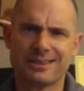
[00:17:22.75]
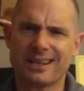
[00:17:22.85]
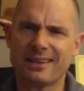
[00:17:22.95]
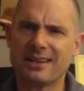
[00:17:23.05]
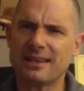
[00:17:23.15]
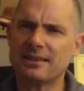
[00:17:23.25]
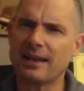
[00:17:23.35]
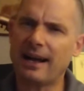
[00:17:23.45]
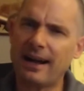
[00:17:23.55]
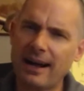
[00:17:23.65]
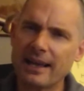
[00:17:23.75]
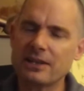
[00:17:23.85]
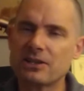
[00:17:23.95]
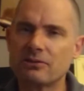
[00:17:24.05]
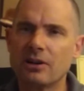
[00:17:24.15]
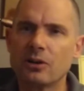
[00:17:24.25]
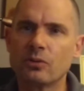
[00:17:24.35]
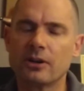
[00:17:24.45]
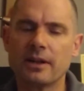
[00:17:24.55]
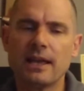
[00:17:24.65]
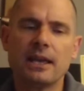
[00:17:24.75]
Again, high is the wrong word.